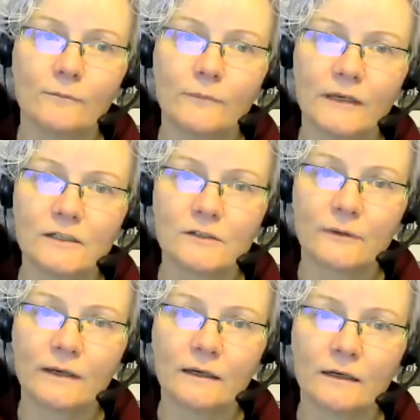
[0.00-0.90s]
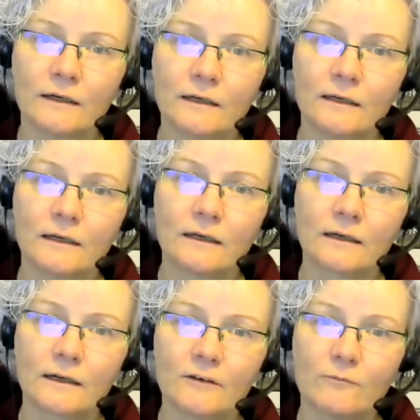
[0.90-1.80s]
been doing
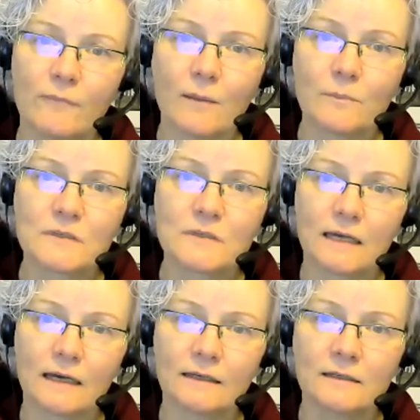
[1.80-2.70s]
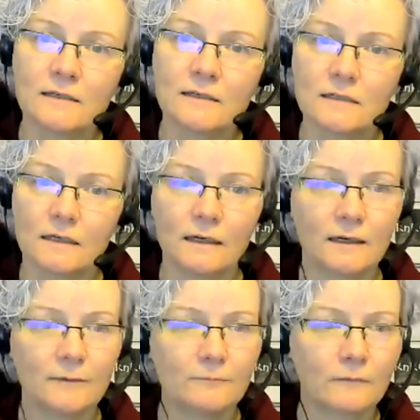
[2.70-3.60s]
kind of maps and
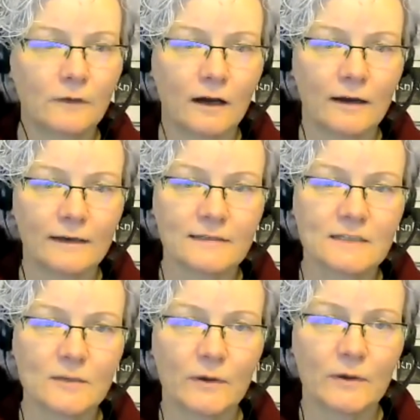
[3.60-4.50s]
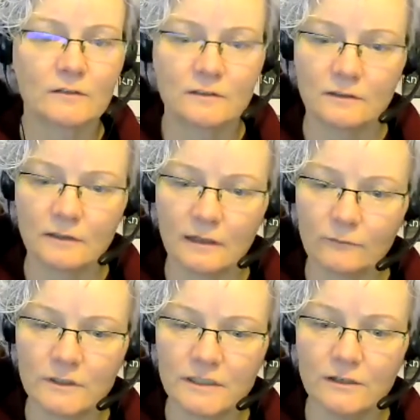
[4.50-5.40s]
guidance about
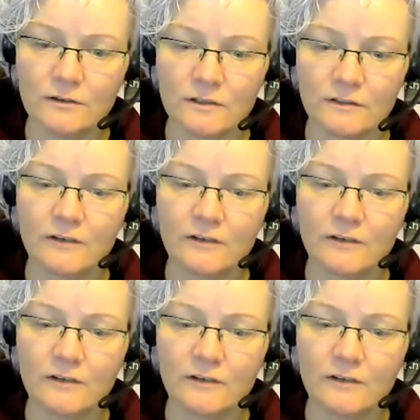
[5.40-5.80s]
what to use on the